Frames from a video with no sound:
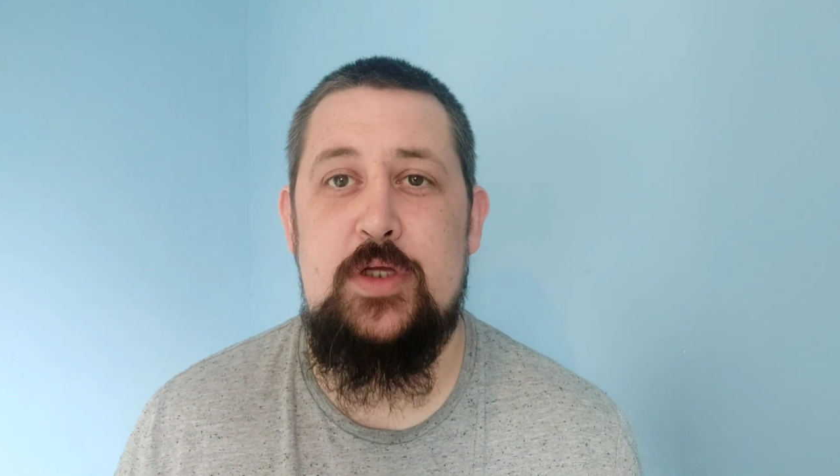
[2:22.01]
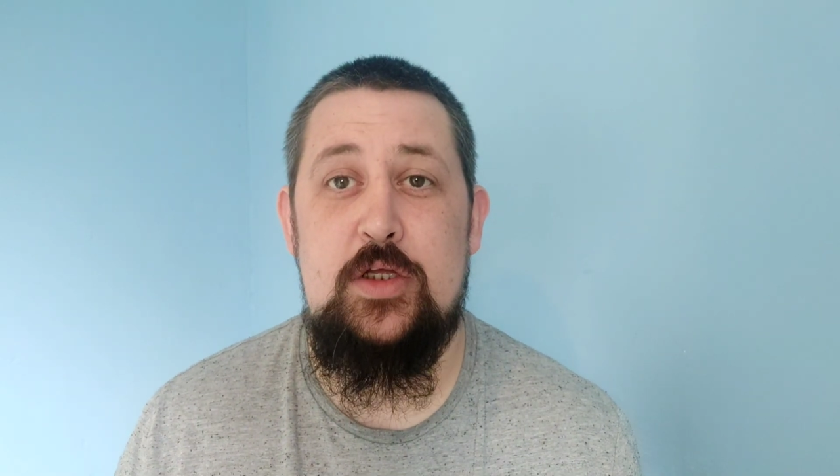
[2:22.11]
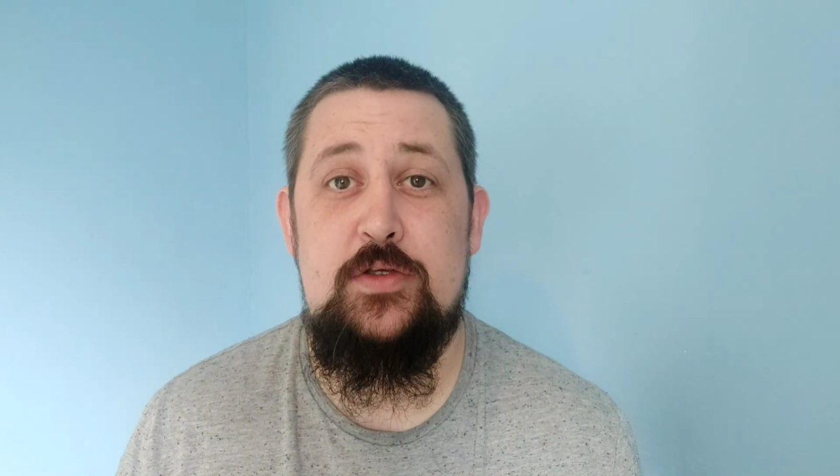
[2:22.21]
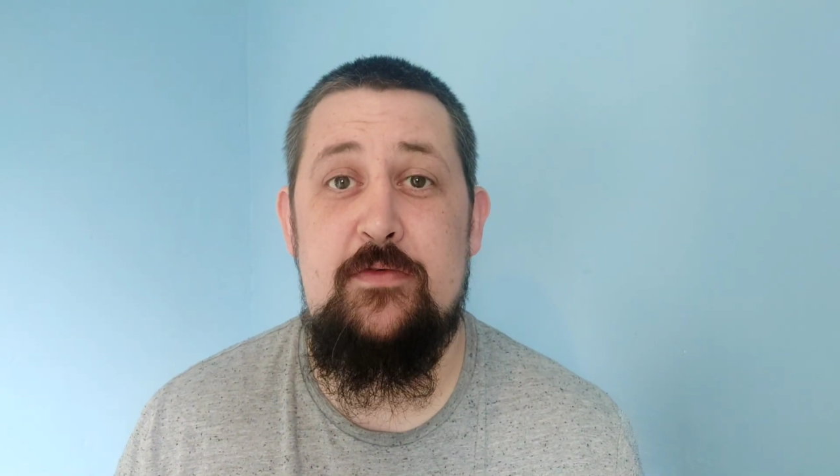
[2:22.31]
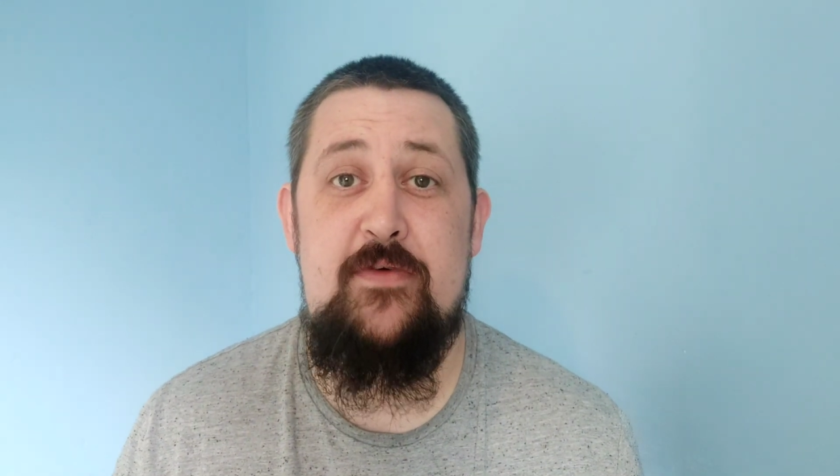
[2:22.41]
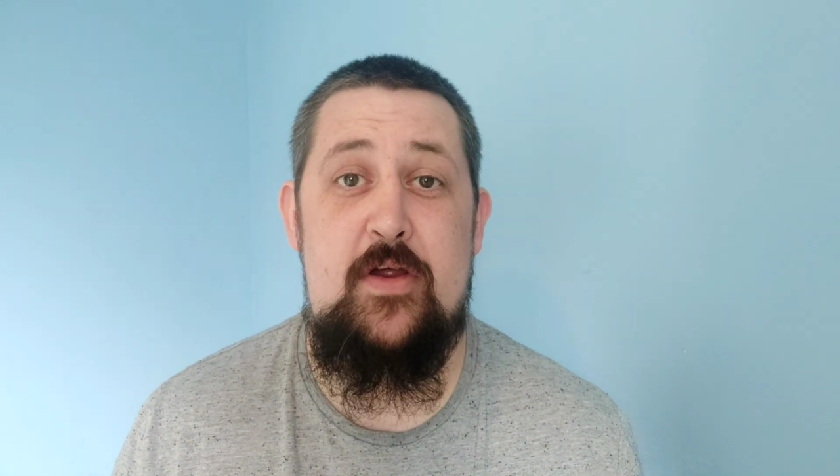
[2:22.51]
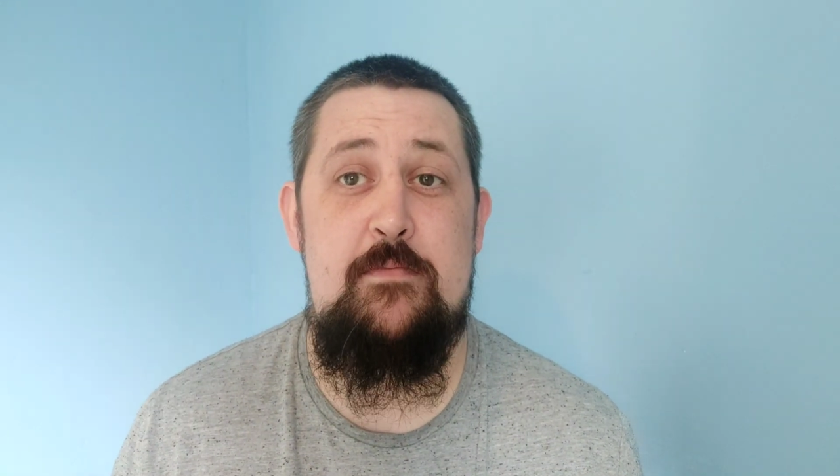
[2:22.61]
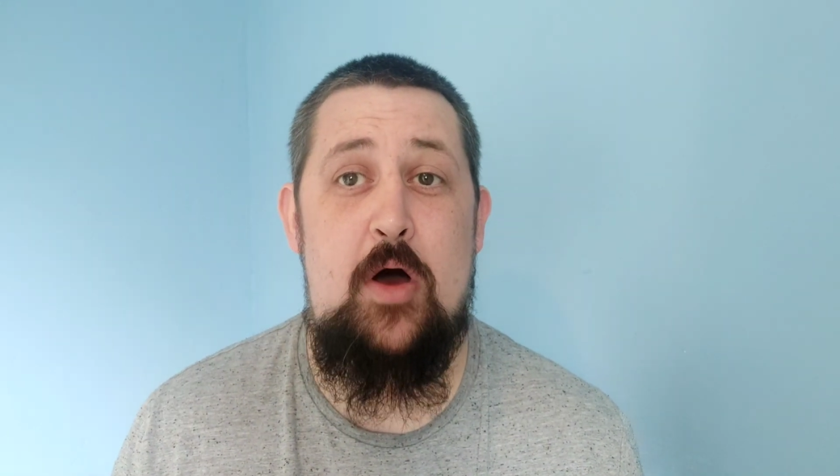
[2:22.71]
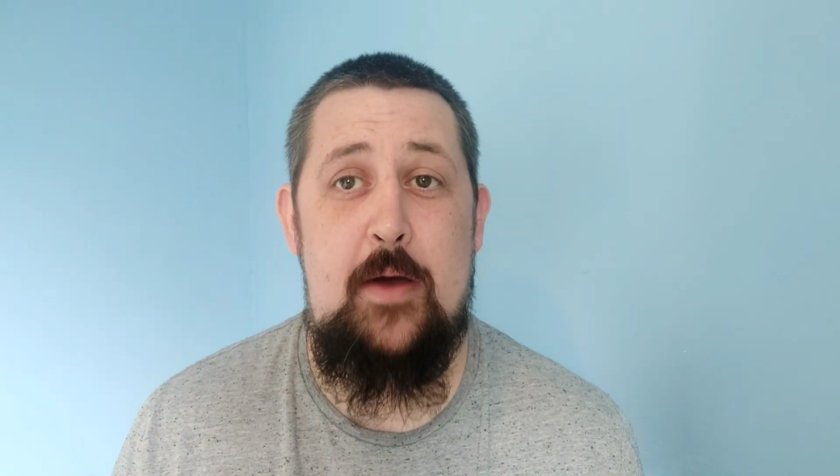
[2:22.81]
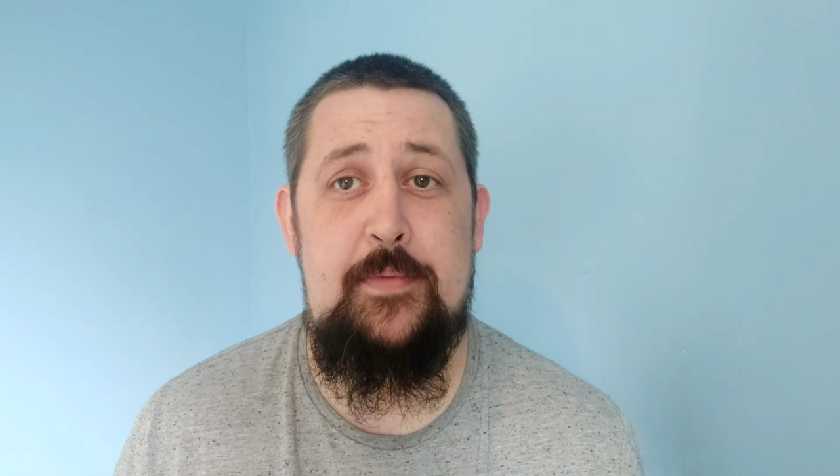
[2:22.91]
also very
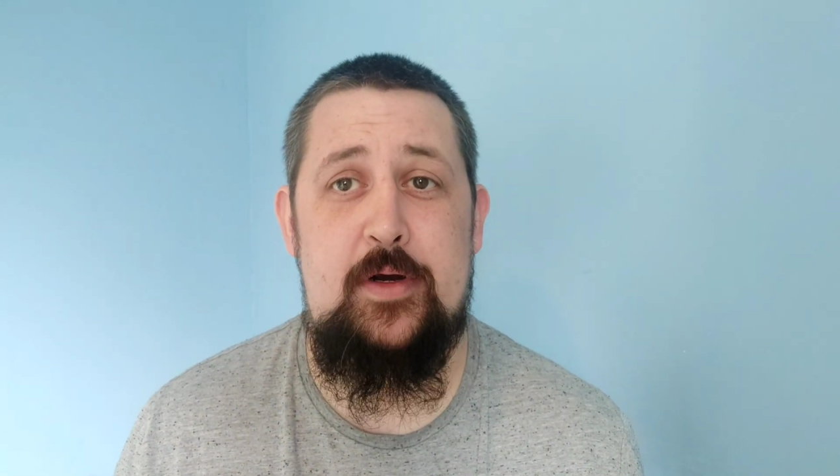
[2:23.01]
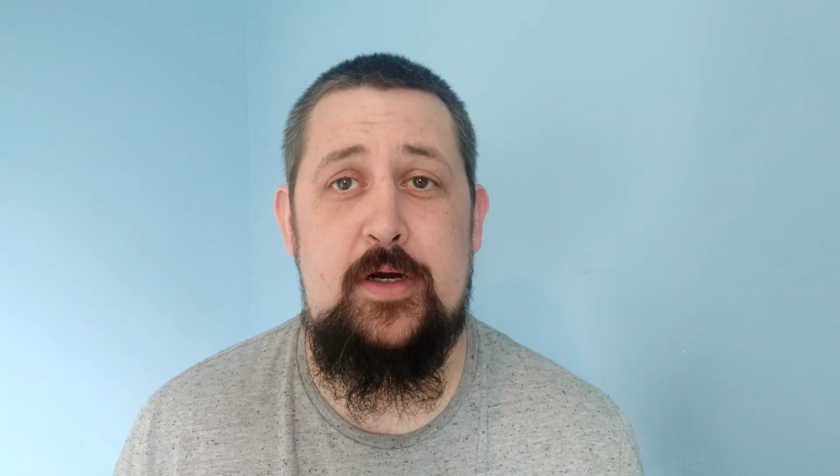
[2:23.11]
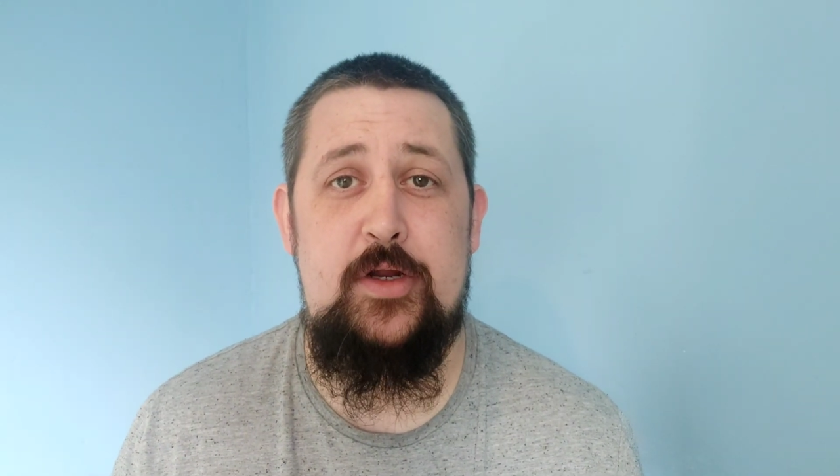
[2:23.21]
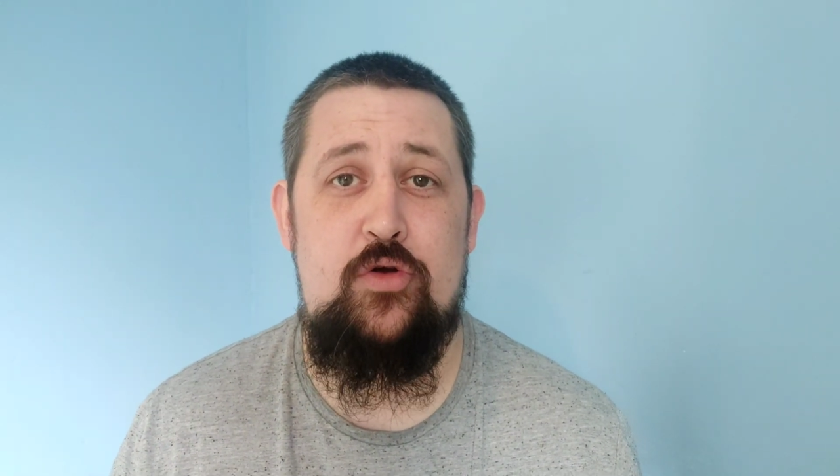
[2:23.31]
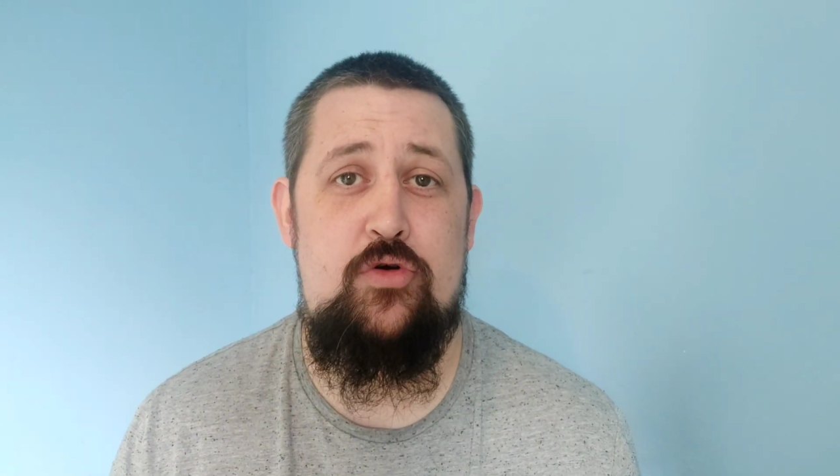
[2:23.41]
popular in